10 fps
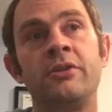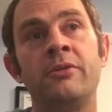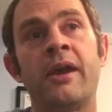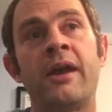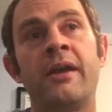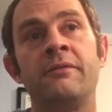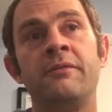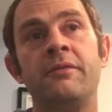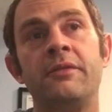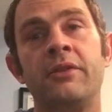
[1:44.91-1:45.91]
You
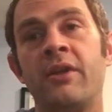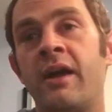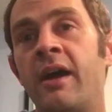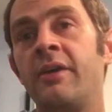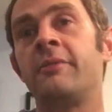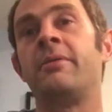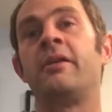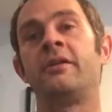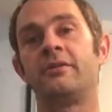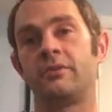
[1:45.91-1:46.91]
have the higher
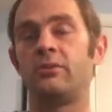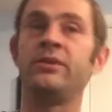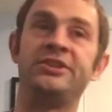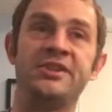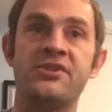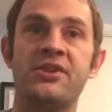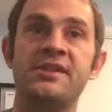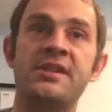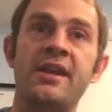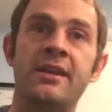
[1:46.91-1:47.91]
part, which is the
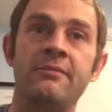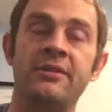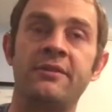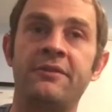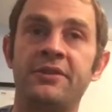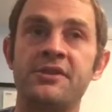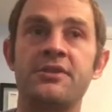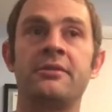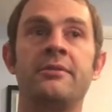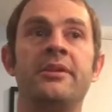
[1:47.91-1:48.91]
same in the
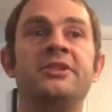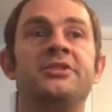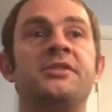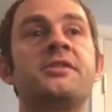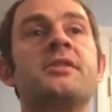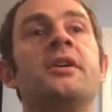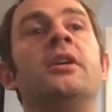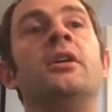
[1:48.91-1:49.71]
first 3 measures.